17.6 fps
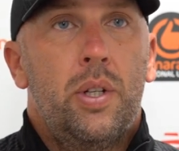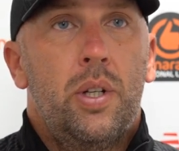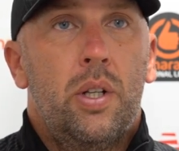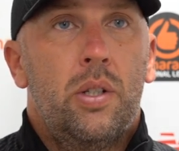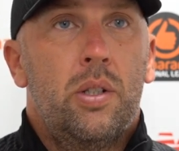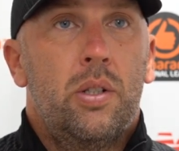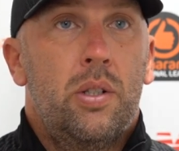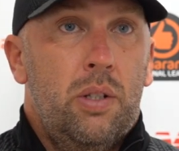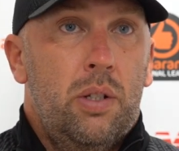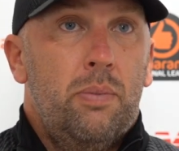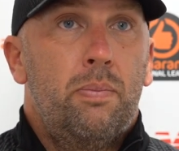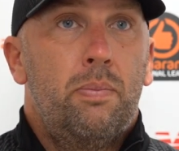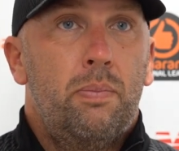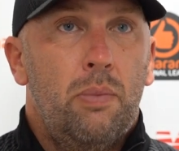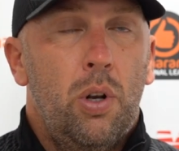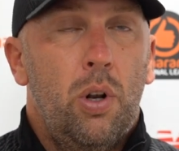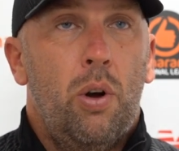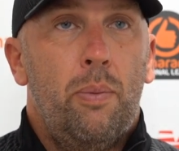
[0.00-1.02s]
There's
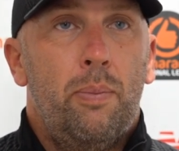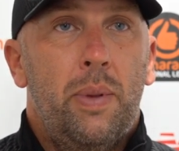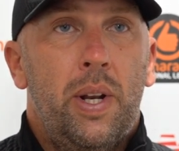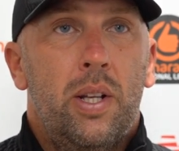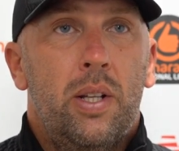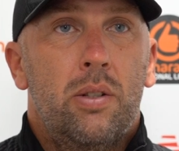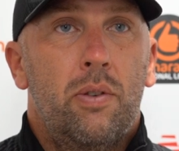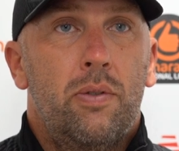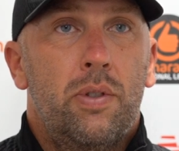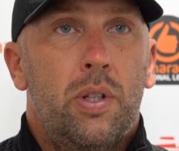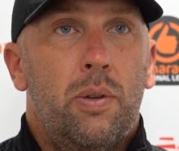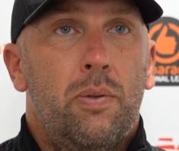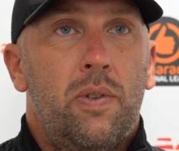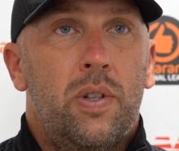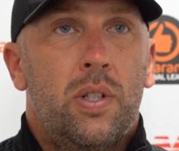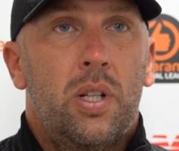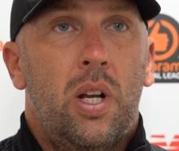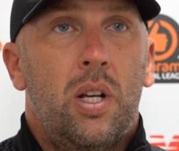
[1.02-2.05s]
a lot of minutes, obviously,
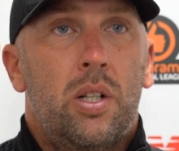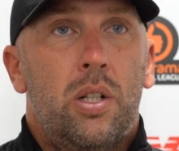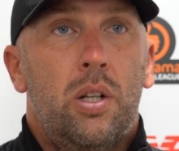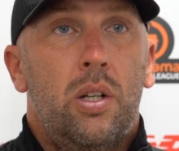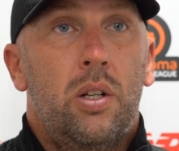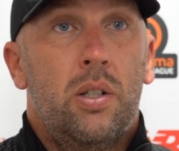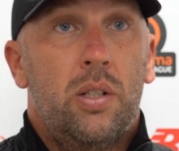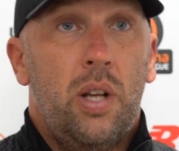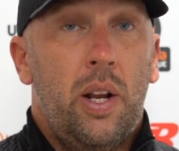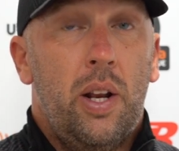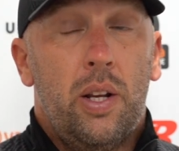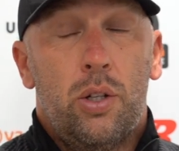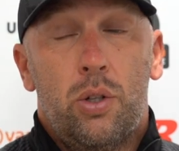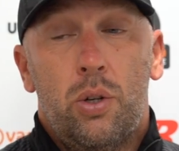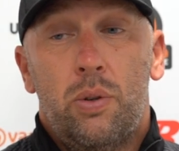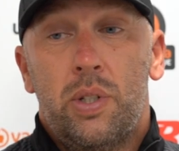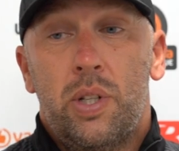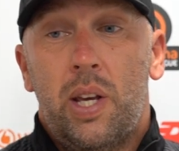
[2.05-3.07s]
with a Saturday
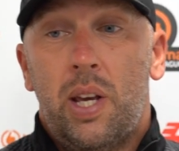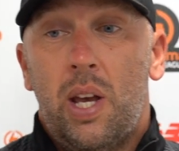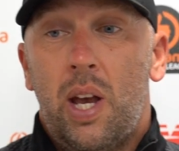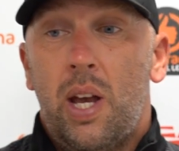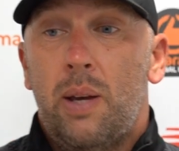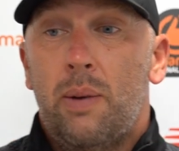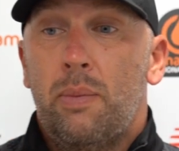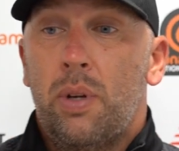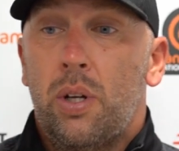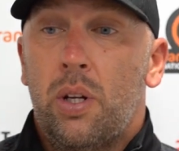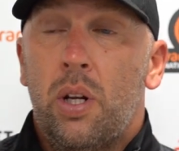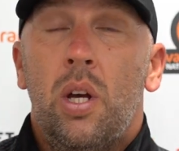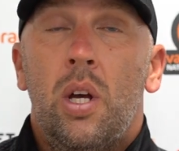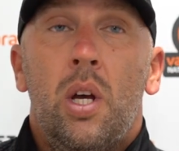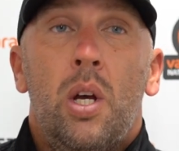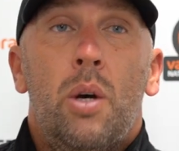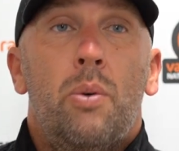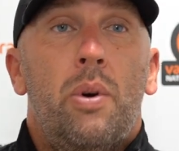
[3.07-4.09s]
Tuesday game, and
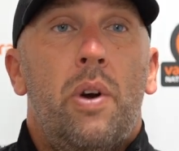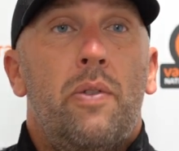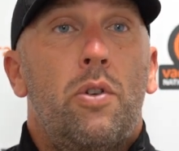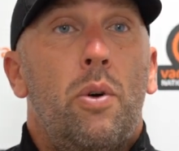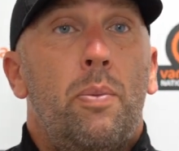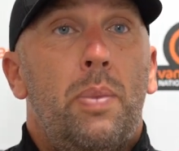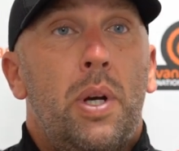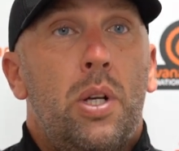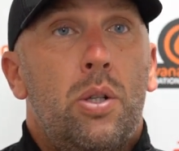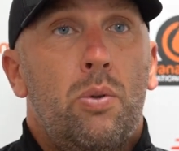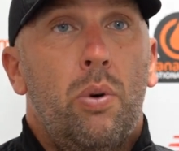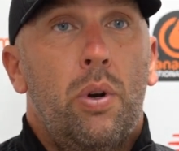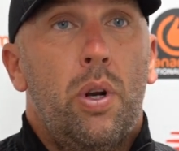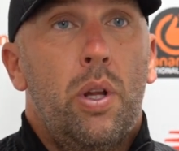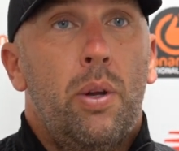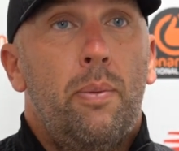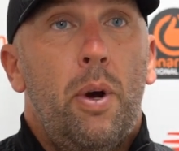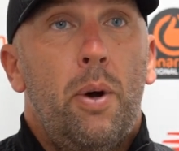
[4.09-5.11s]
we have got a big
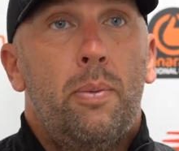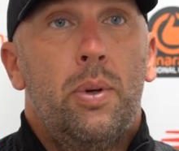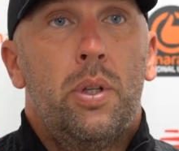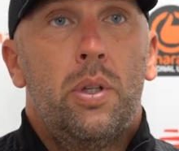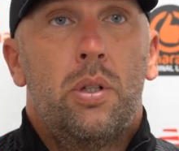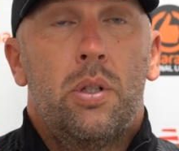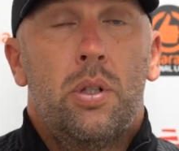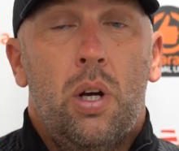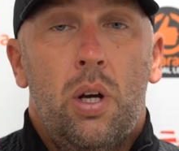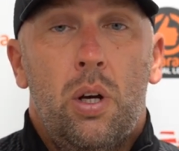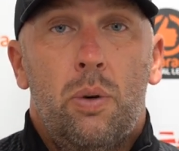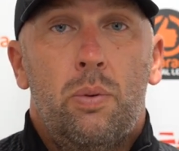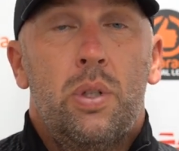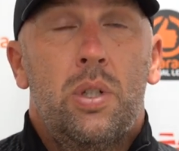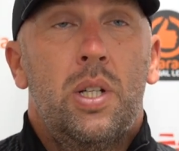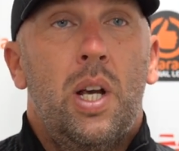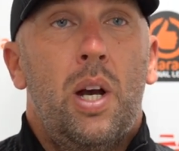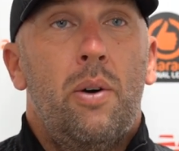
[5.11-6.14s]
squad at the moment. So
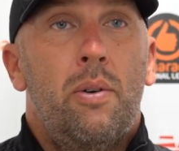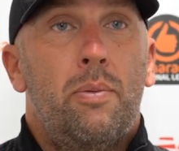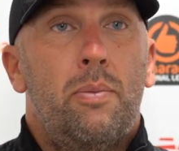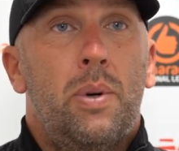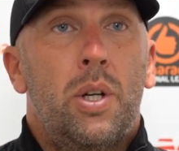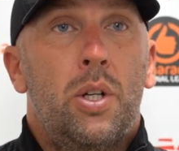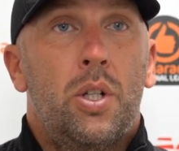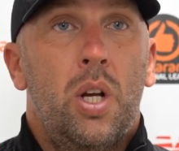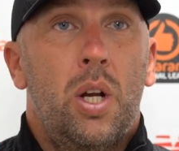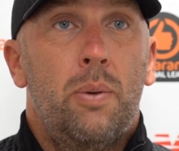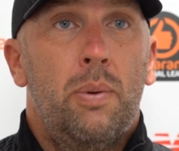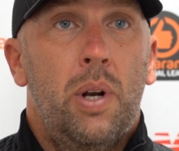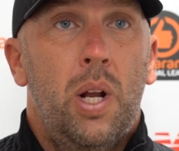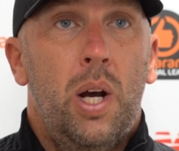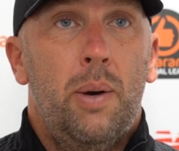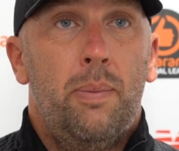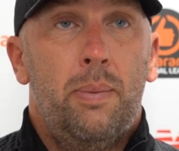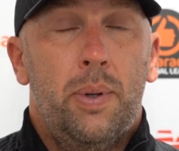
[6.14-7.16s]
we'll see how everybody's shaping
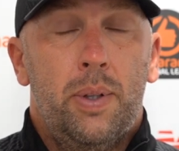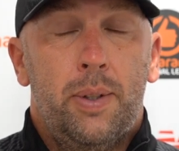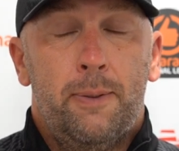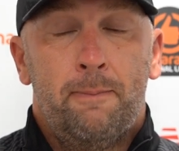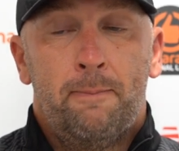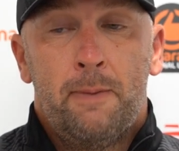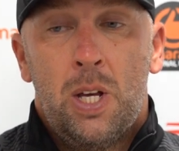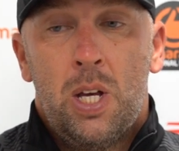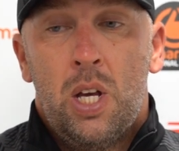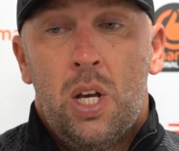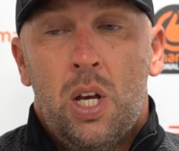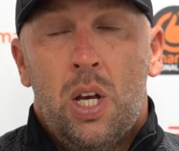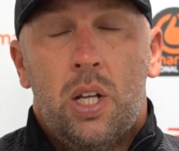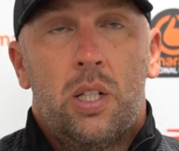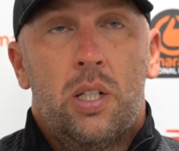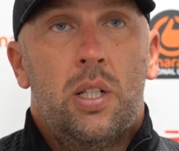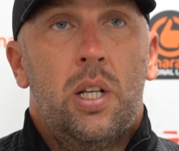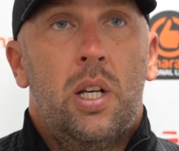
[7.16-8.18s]
up
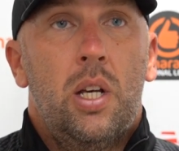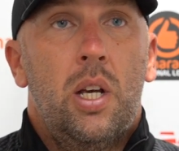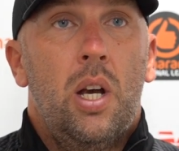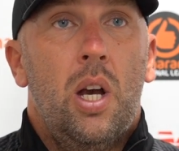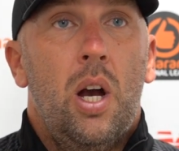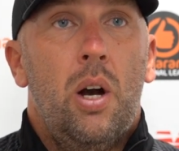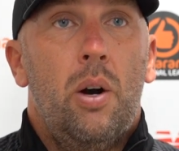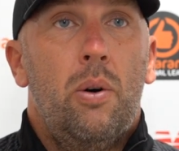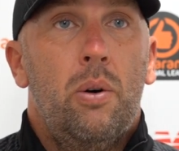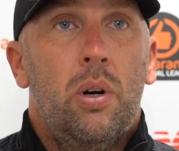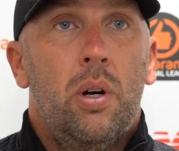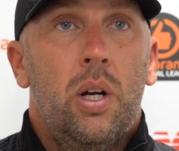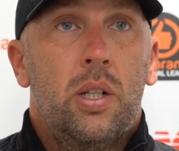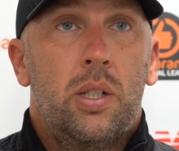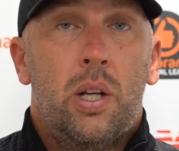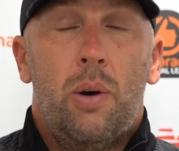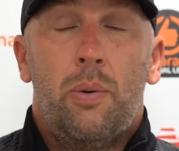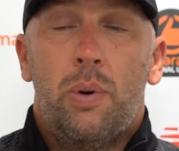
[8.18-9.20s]
and see how
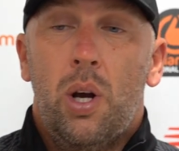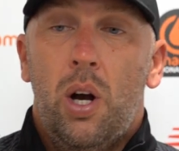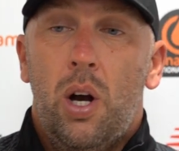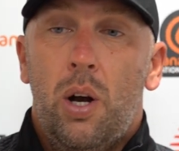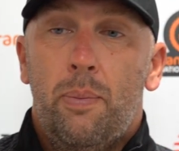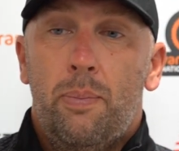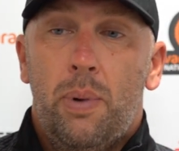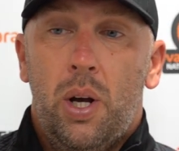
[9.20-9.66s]
we are.